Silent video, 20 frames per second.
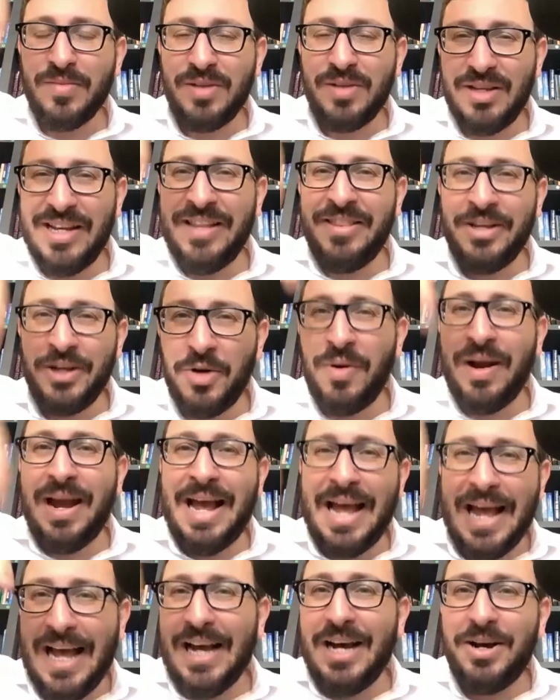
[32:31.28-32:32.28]
in the
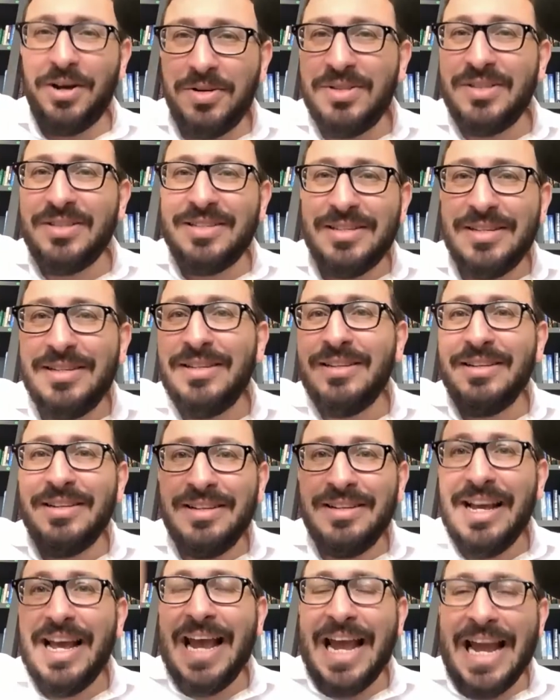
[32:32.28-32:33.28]
ground,
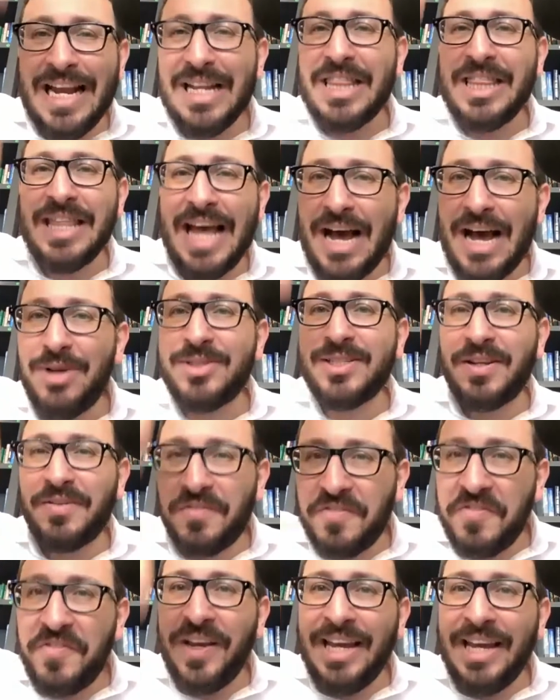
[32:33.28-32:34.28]
eight thousand
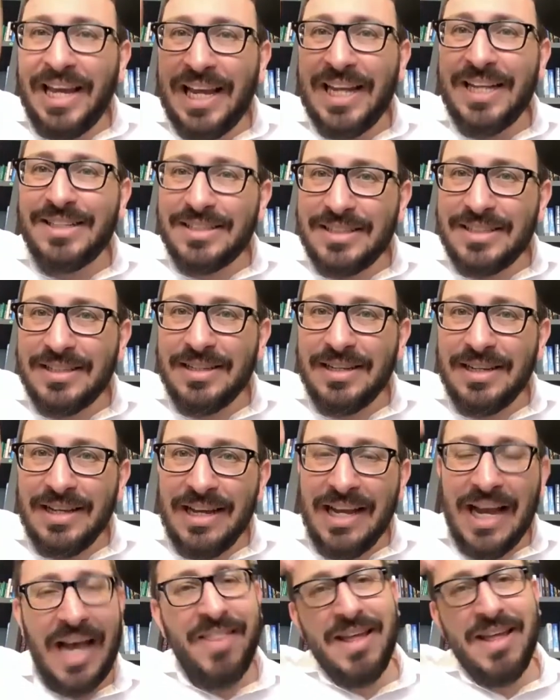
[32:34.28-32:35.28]
feet,
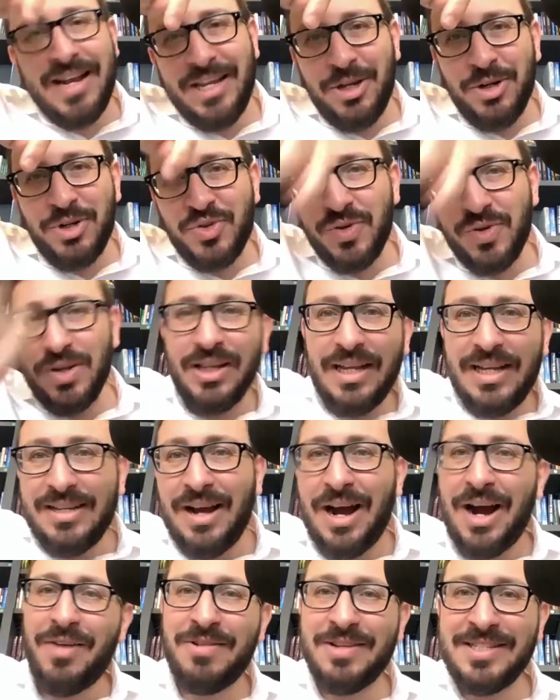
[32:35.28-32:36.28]
and then you drill it
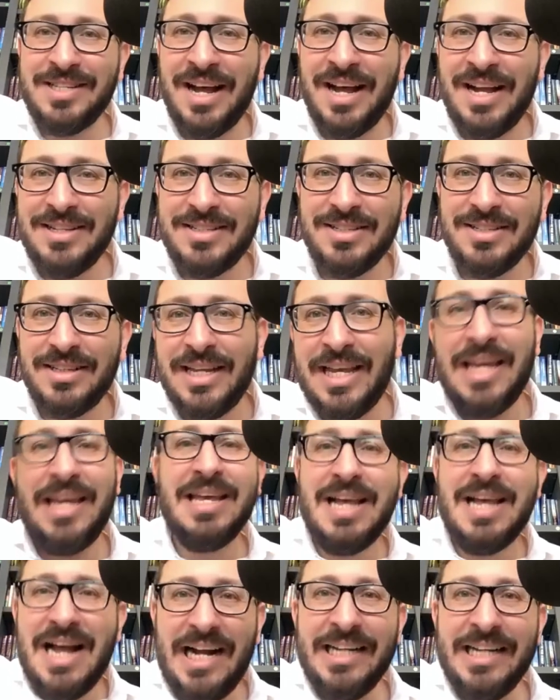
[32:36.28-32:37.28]
horizontally,
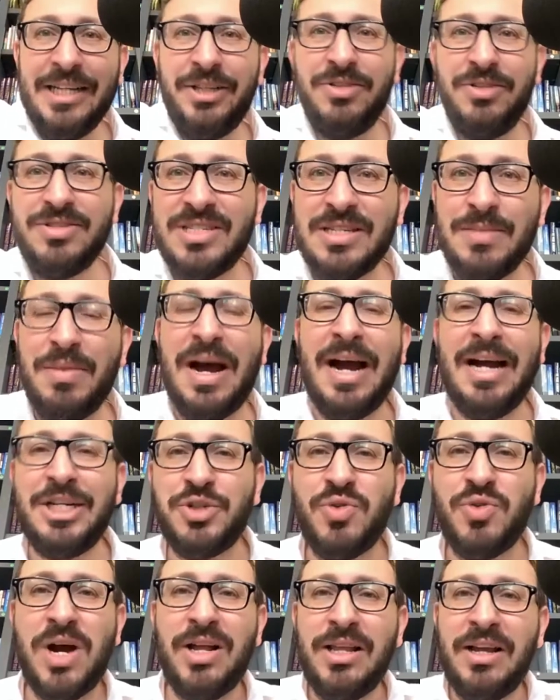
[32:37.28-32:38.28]
and you do some
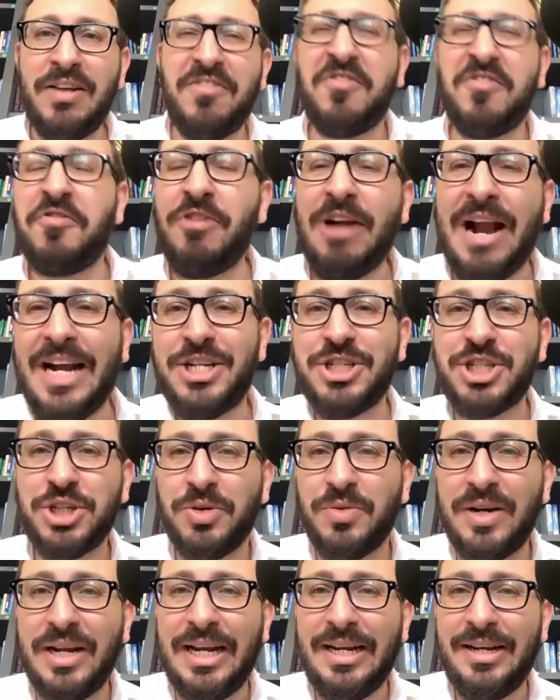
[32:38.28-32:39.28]
hydraulic
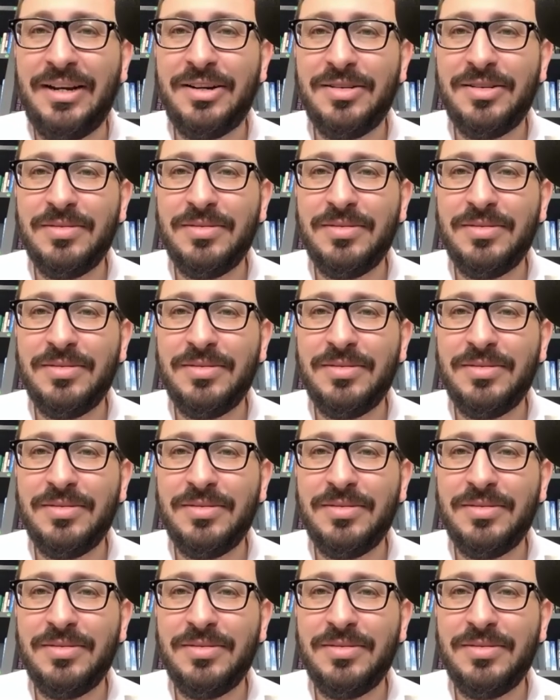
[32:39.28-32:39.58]
fracturing.